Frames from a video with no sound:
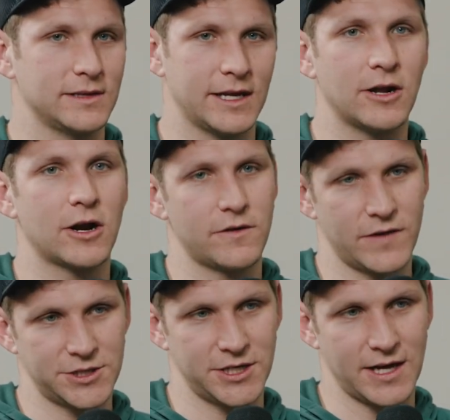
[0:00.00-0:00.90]
Leonardo da
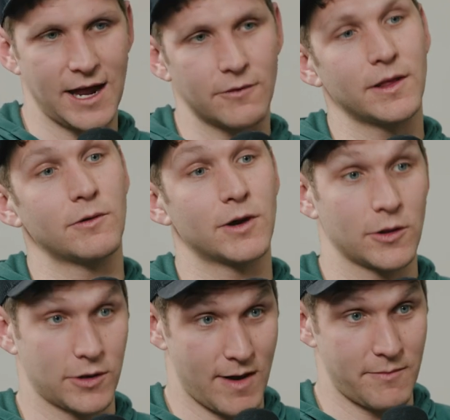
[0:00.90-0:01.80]
Vinci? I don't really want to
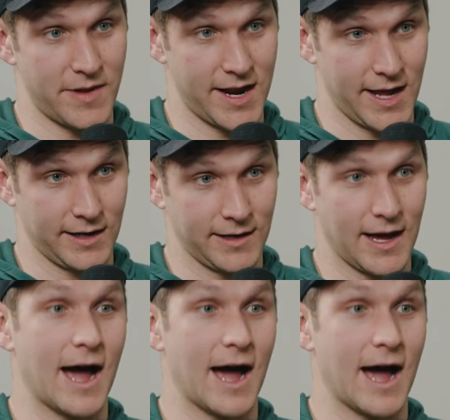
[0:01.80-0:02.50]
learn about painting.